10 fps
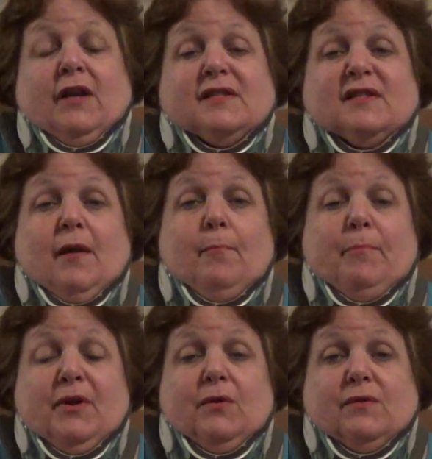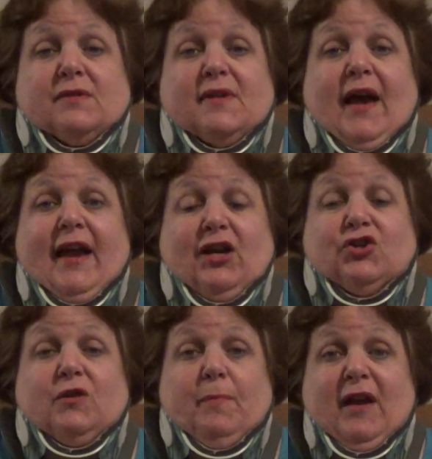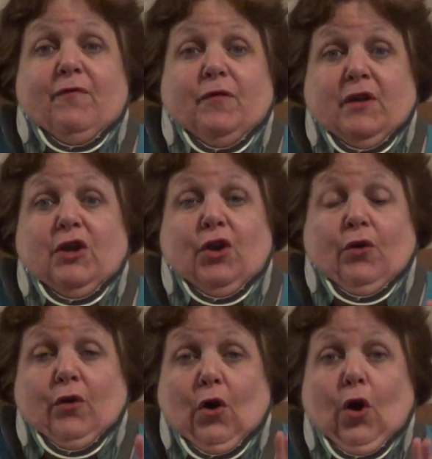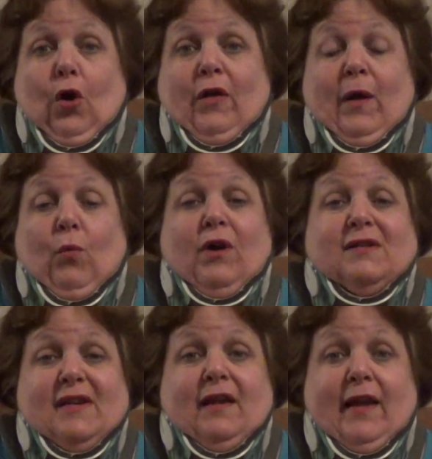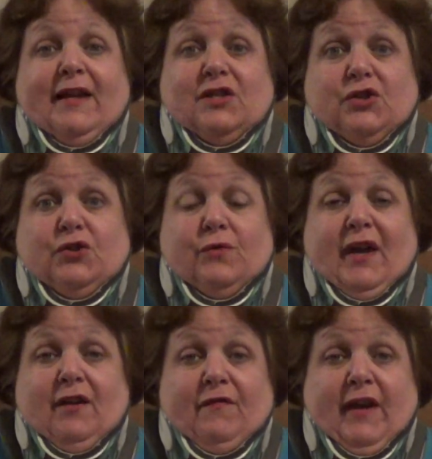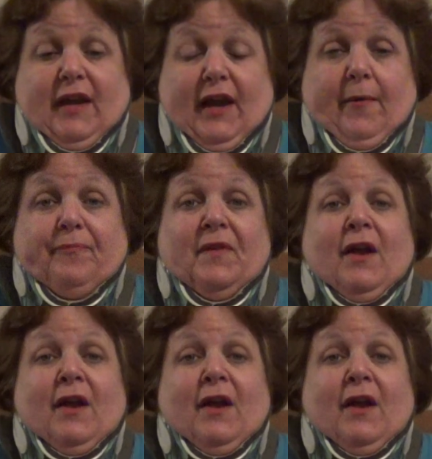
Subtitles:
Some bills, I actually pay for the year all at once. I like to do that if I can.